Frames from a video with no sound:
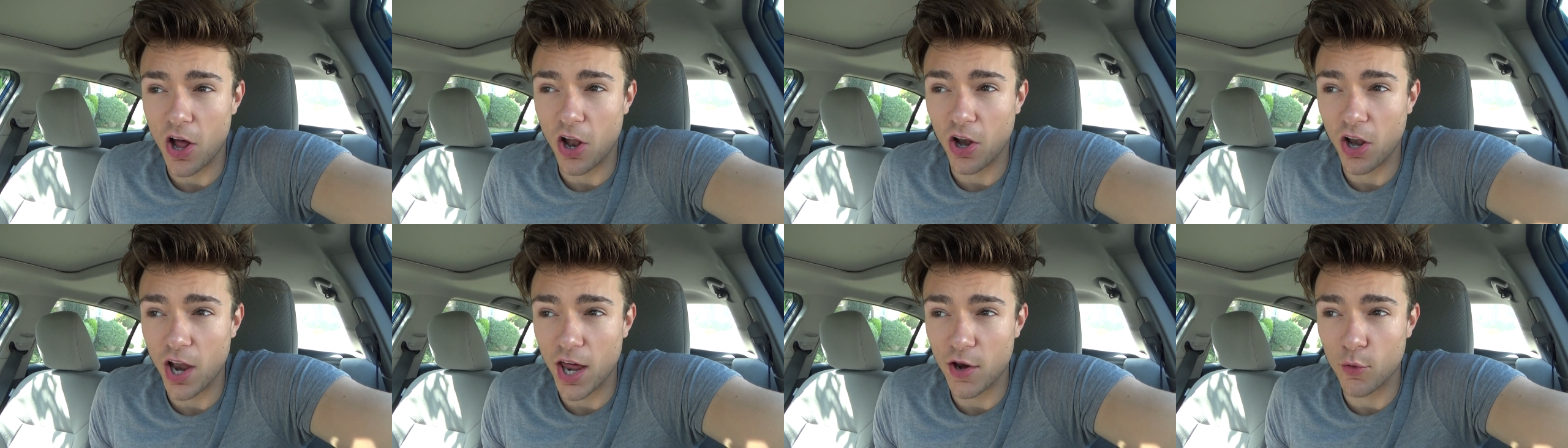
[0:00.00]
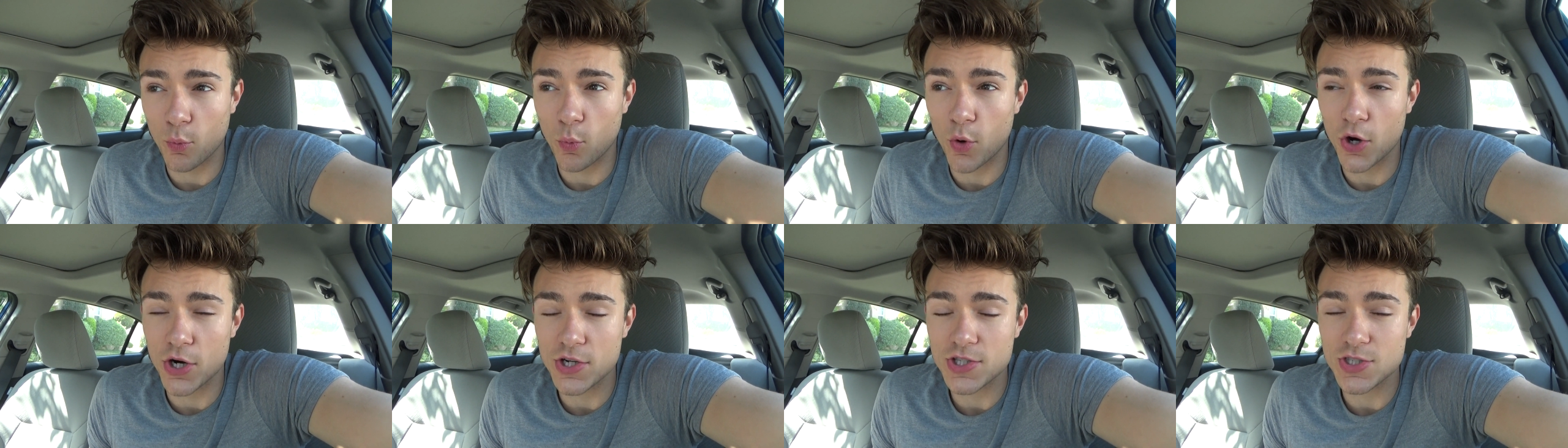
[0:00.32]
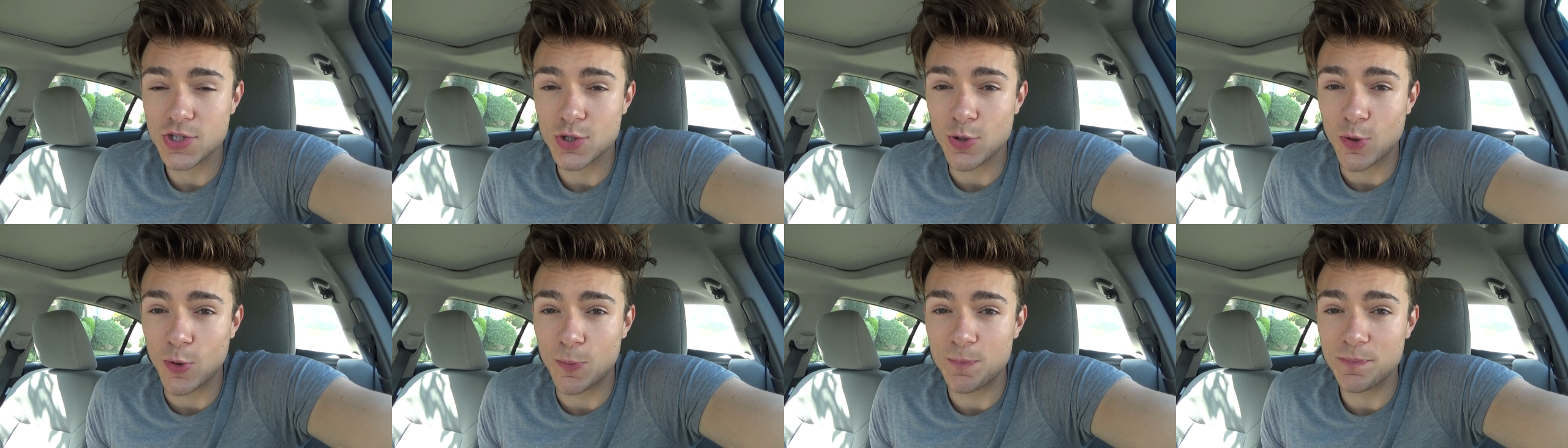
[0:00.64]
a lot of work
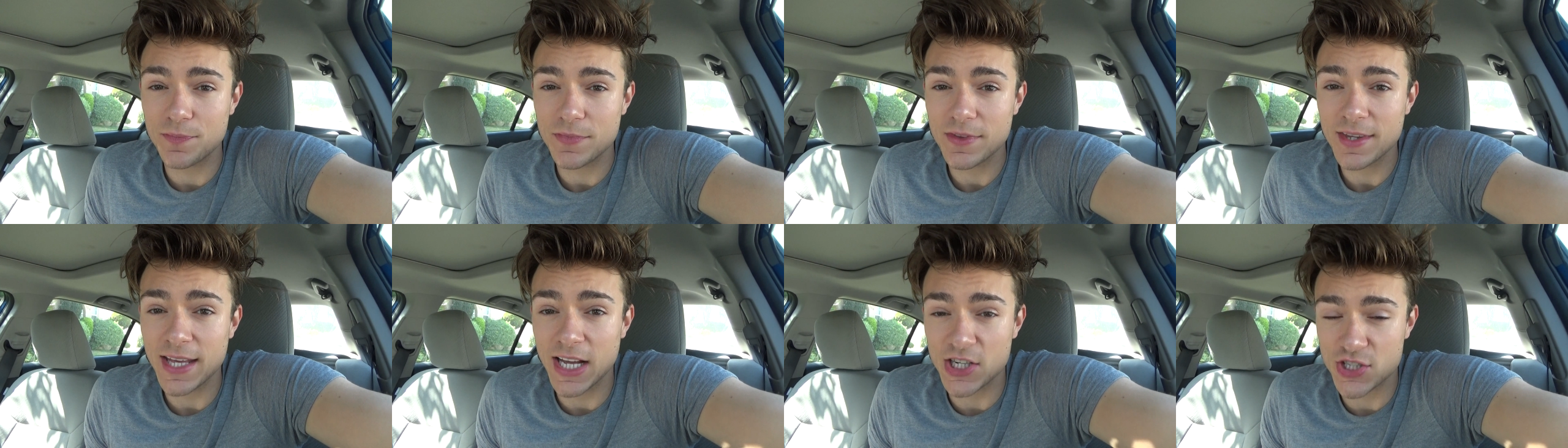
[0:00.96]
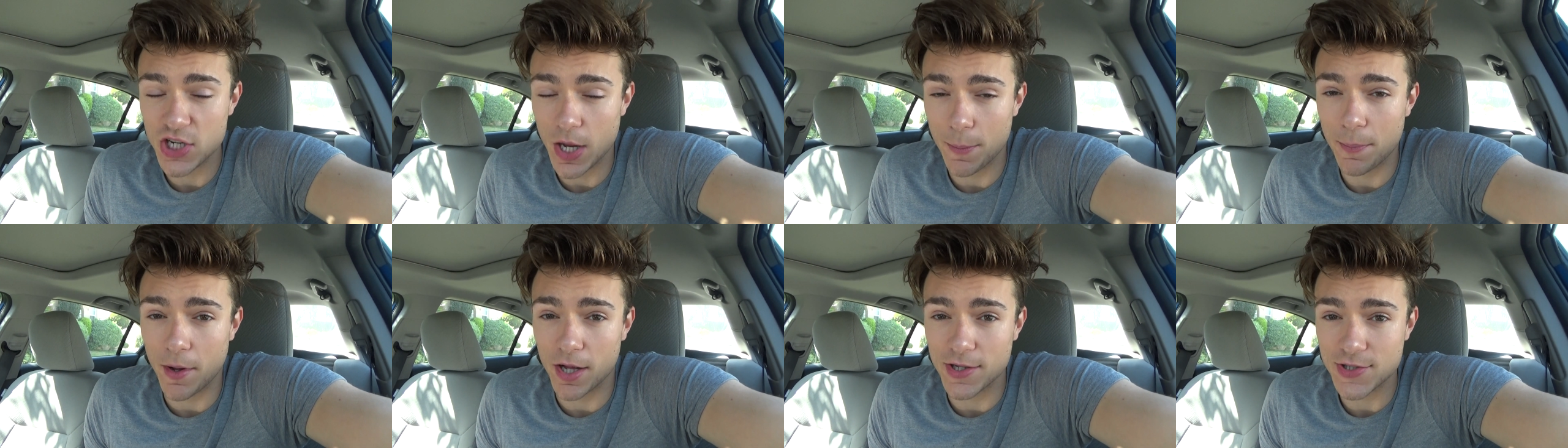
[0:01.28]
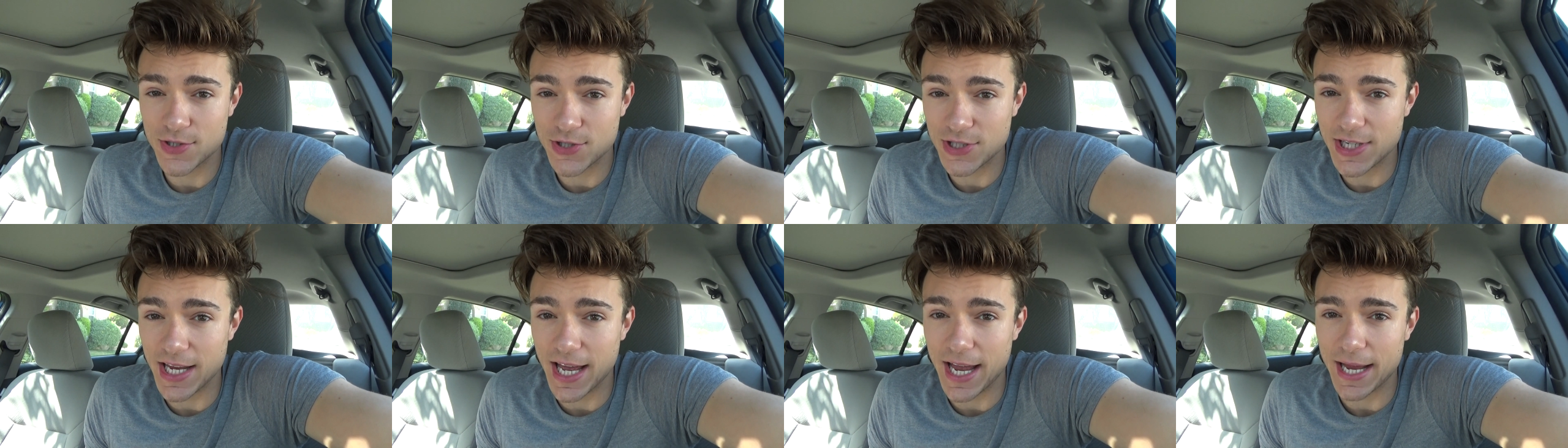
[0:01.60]
to catch up
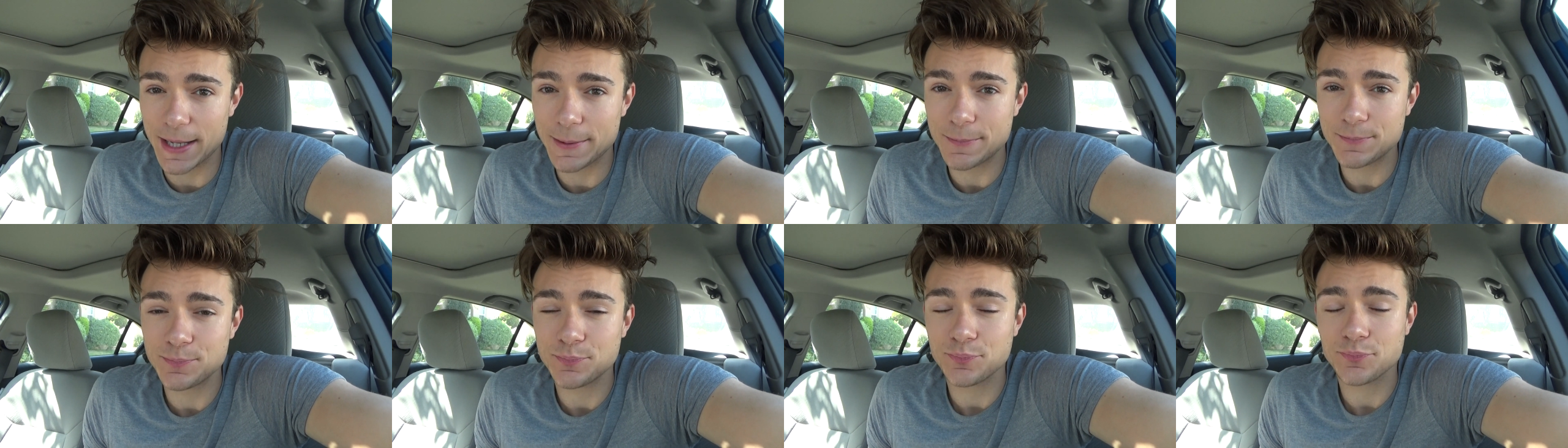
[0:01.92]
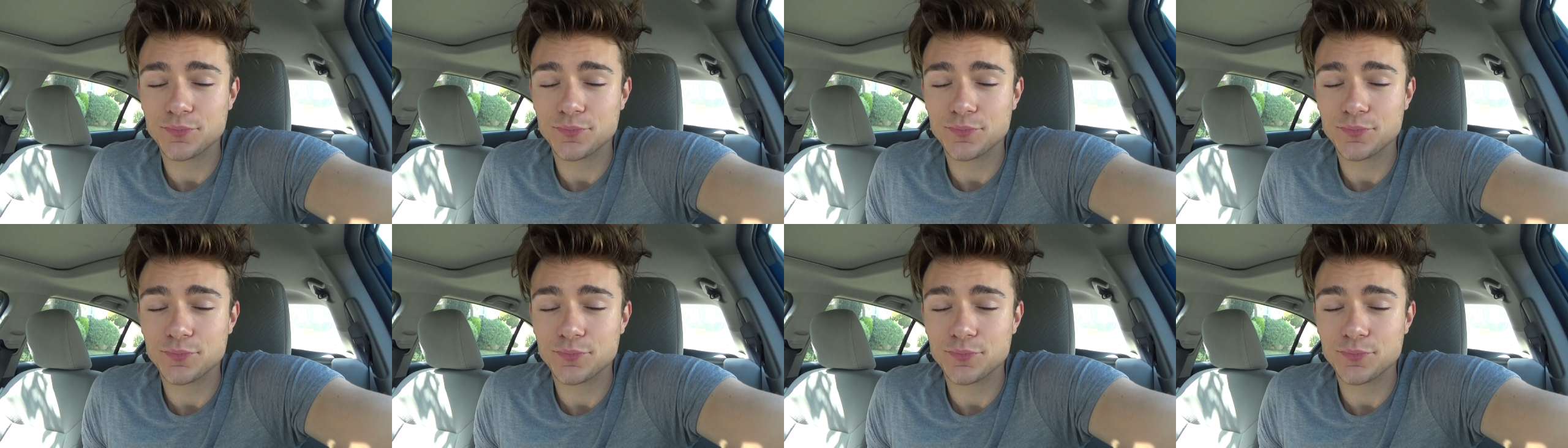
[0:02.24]
on today.